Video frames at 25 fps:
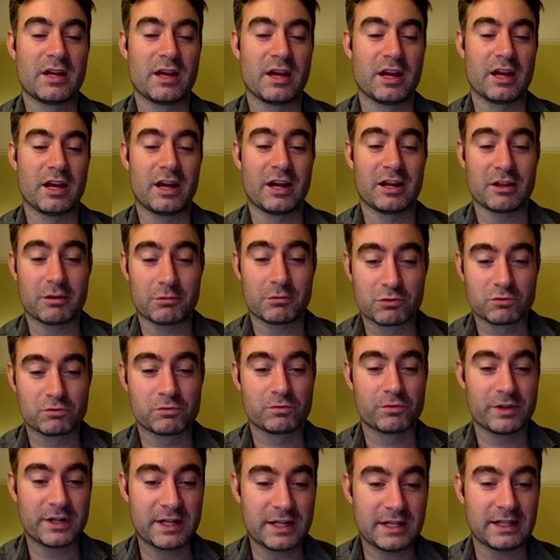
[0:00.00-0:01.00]
And I was
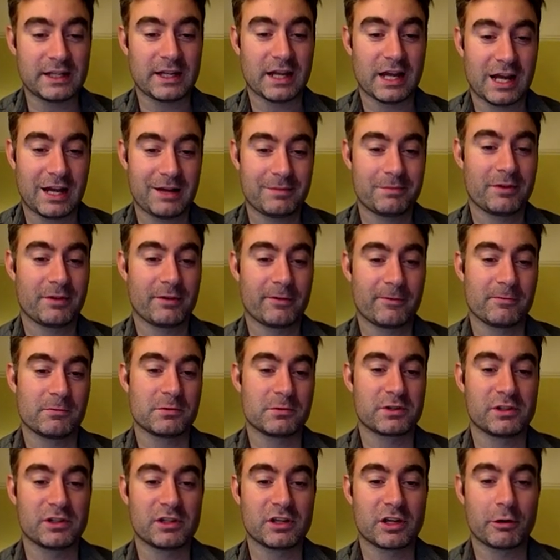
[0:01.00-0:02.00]
really happy if he
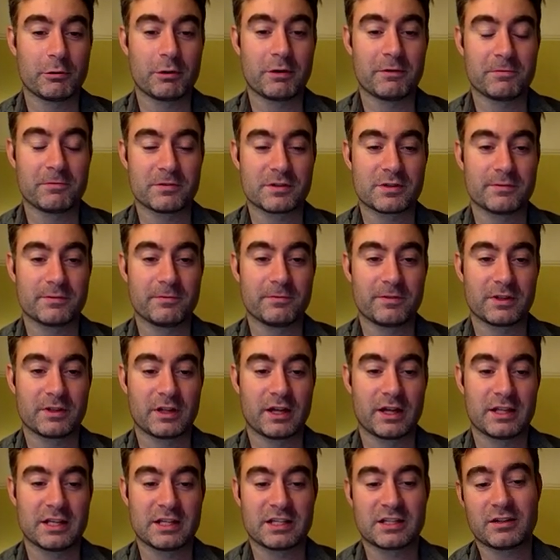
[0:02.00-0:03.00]
was going to go in for something
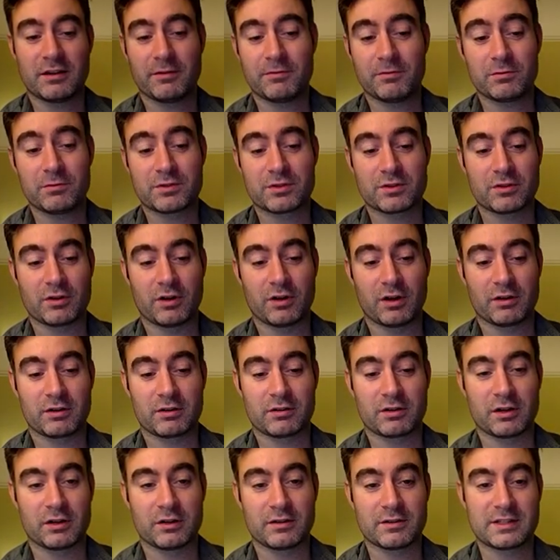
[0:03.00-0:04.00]
like this. I've also
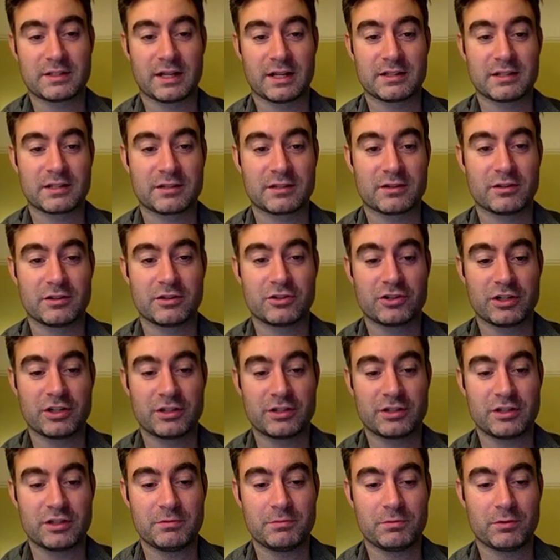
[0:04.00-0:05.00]
got kind of tactics on the
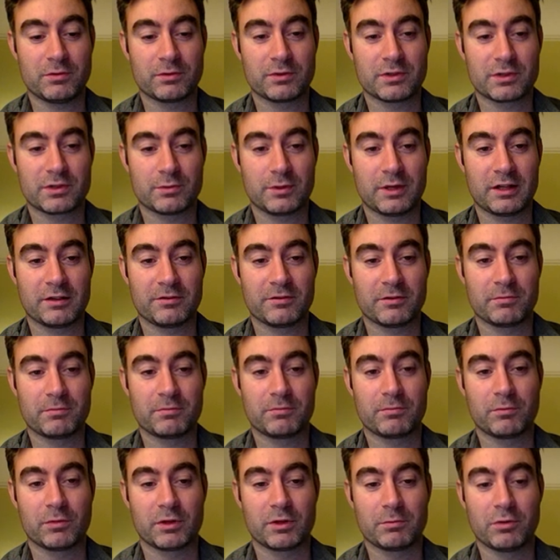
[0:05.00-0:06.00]
g2 pawn as well if I
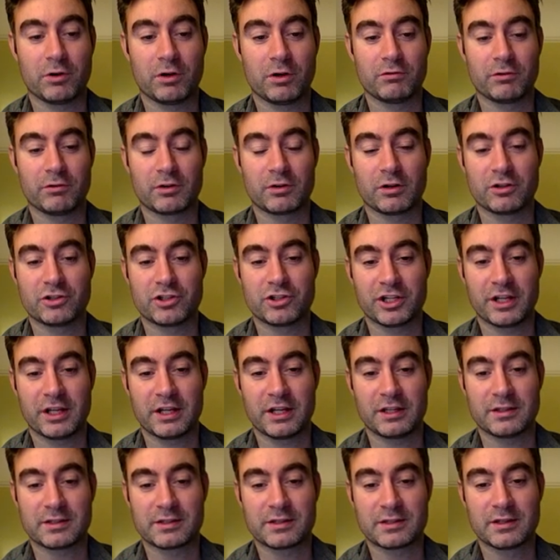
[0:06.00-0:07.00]
want to put a rook on
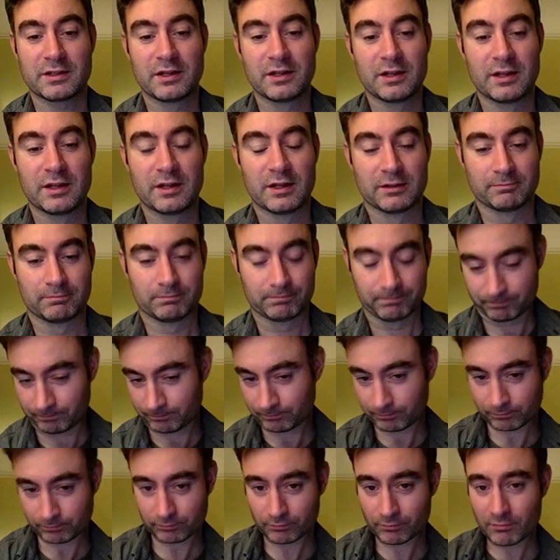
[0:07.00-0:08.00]
g8.
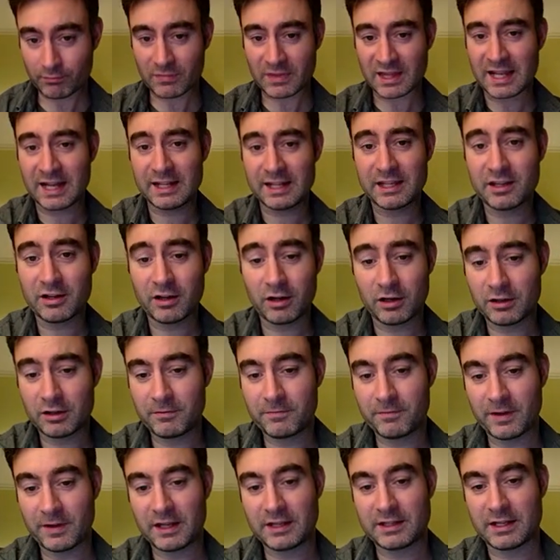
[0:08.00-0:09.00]
And he can't
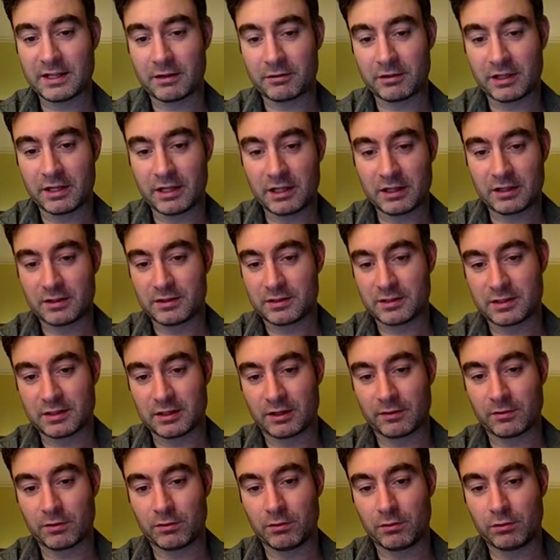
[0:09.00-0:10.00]
invade down here because
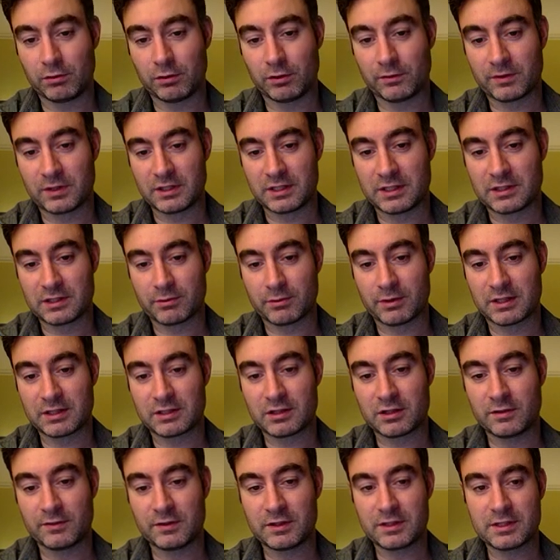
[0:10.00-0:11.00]
I've got all of these squares
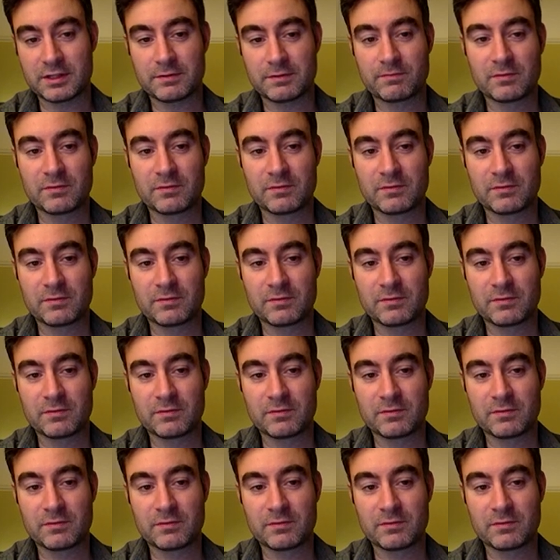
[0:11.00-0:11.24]
covered.